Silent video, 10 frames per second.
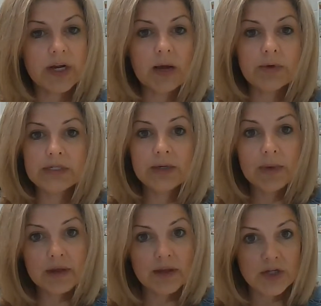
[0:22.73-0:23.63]
I would
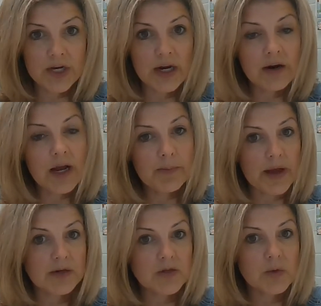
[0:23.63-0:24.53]
typically share at
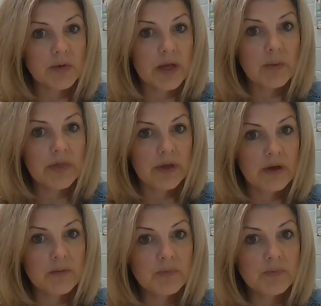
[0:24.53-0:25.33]
Back to School Night with you.